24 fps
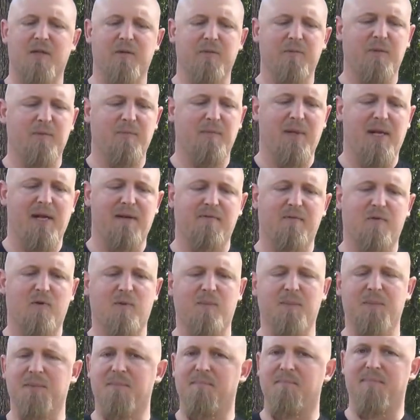aluminum
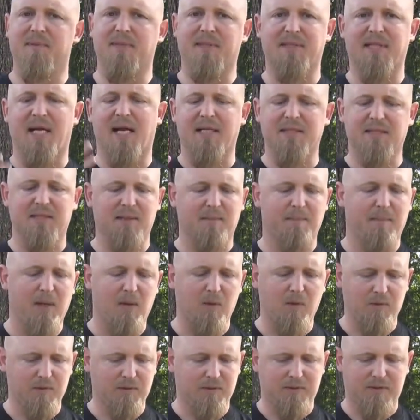platform besides the
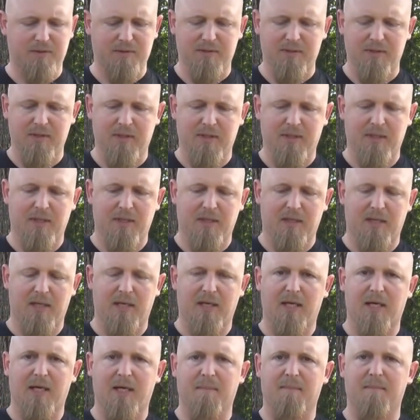bolts.
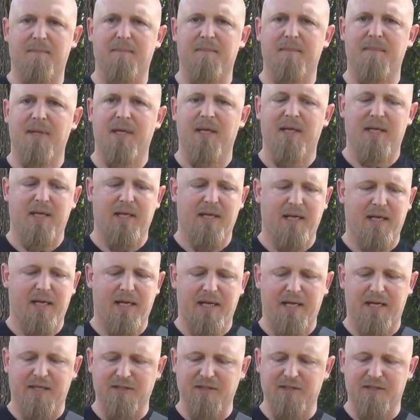
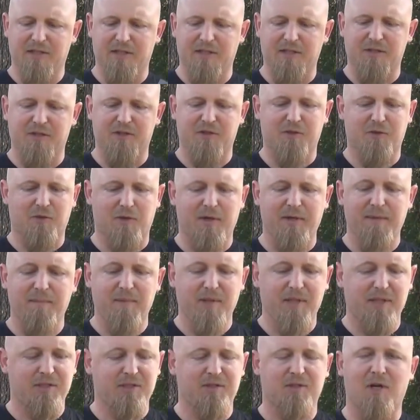It is
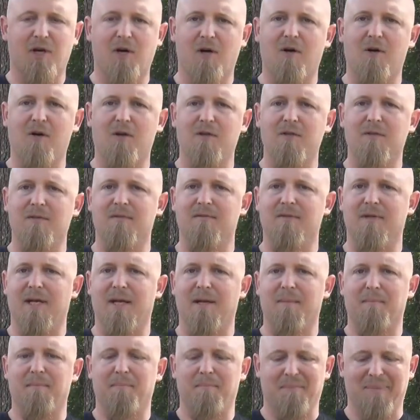extremely strong,
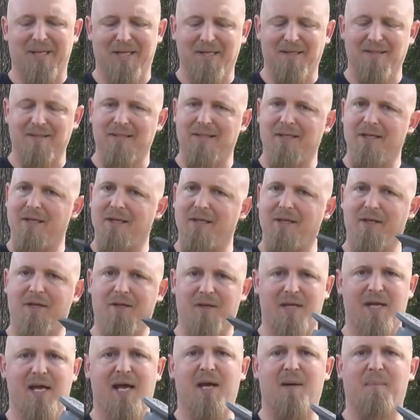but
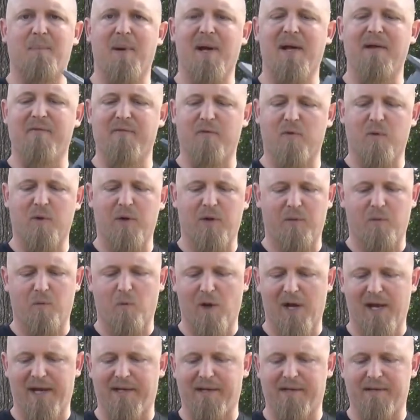you kind of pay for it in
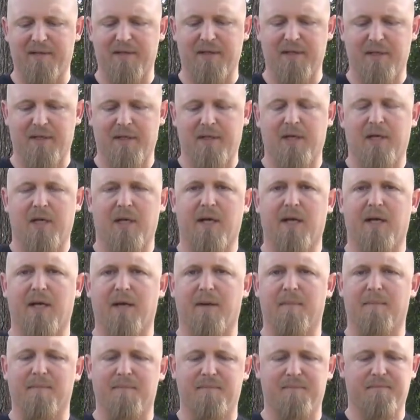weight.
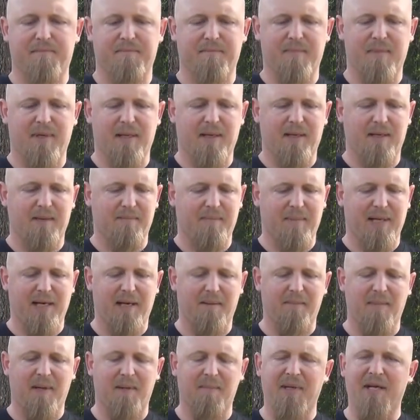Man,
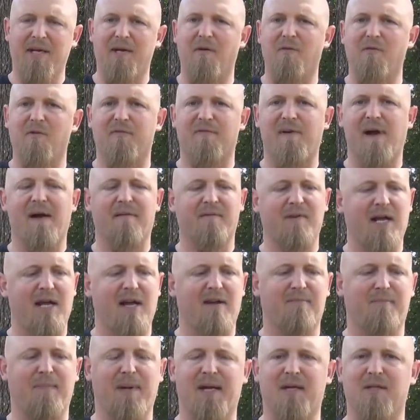I'm getting over
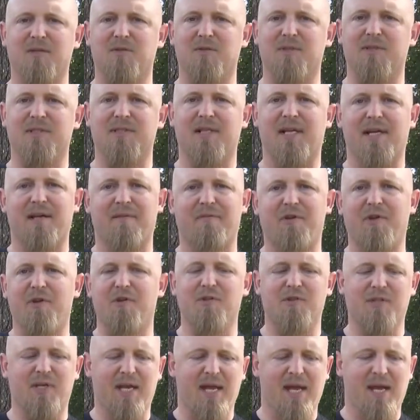5.5 pounds with this thing. If you
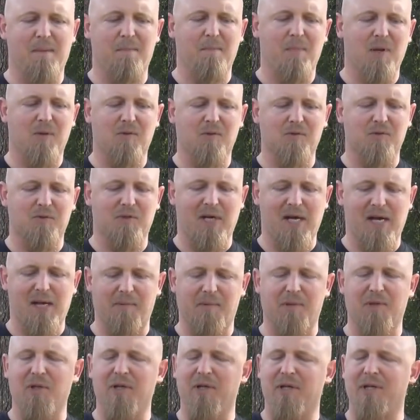use a cam buckle
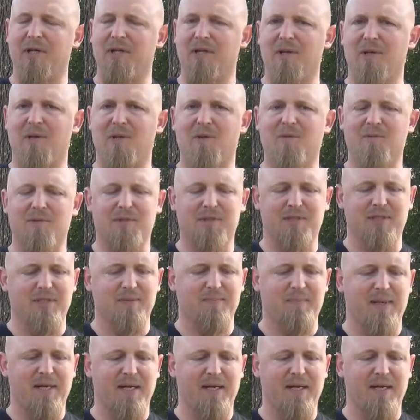strap, you're looking at a little over 6